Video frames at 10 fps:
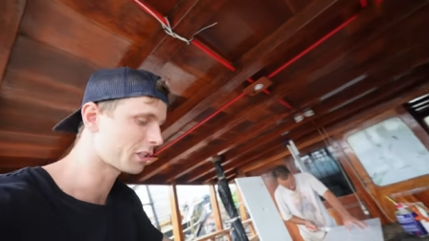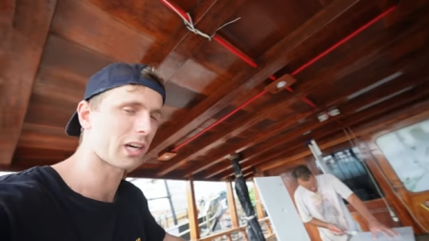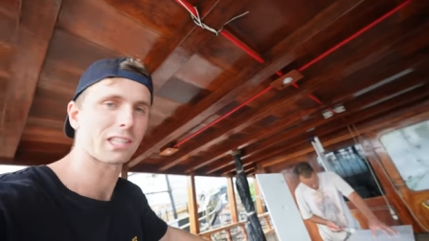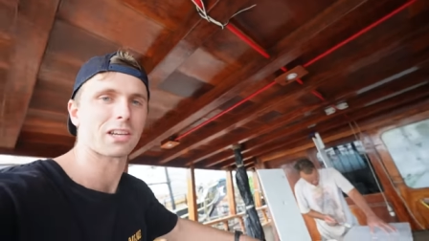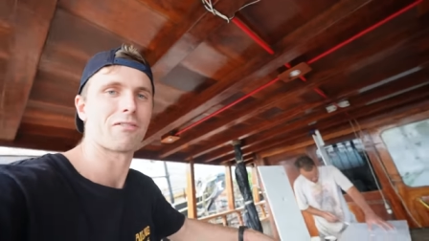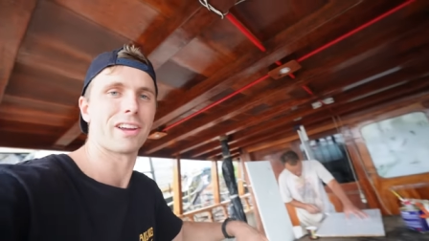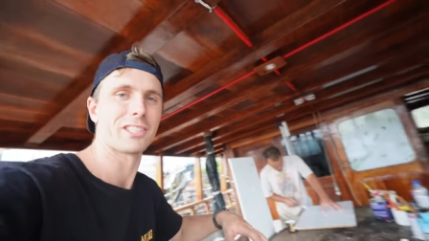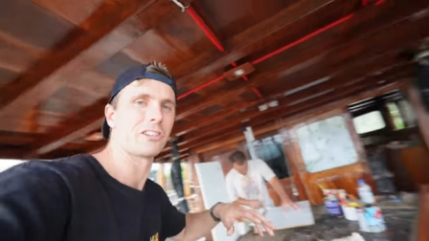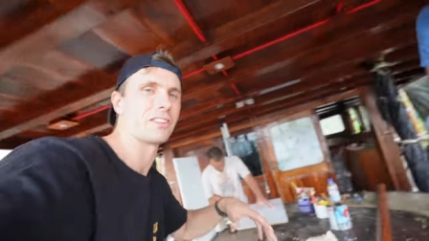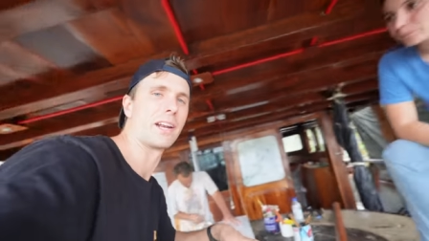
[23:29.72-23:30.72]
we're trying to
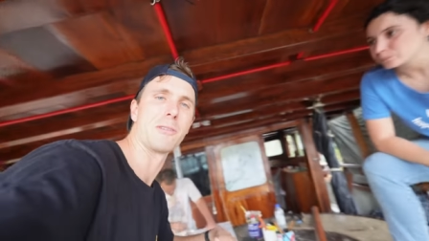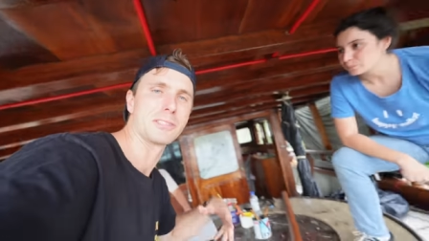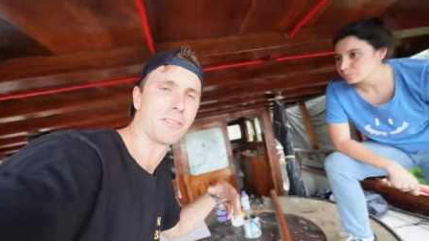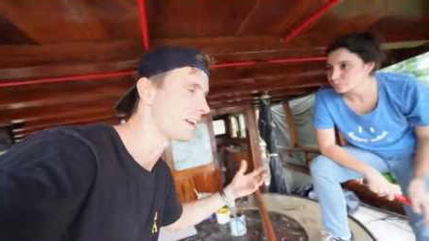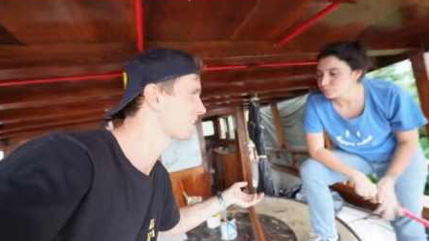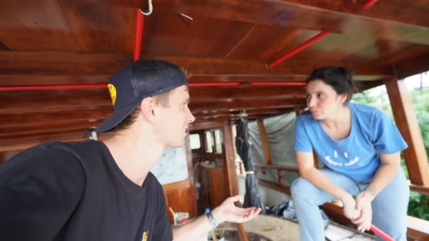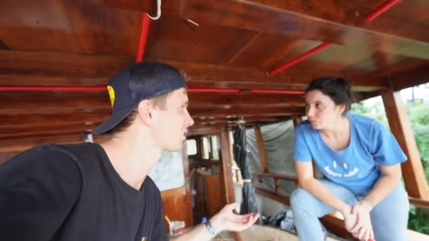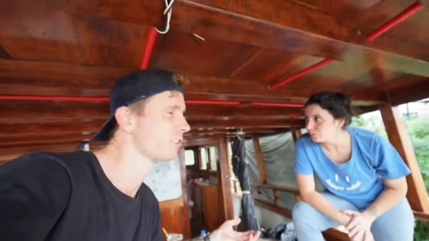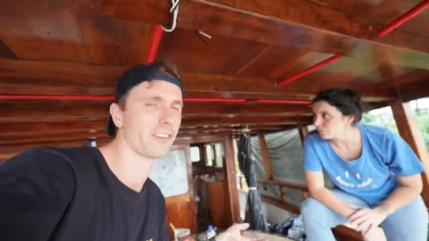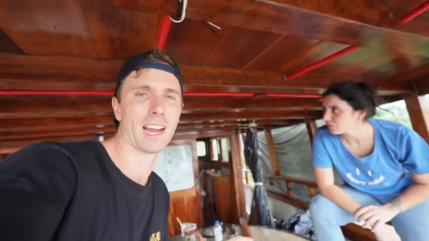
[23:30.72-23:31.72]
convince you that it was the right thing to do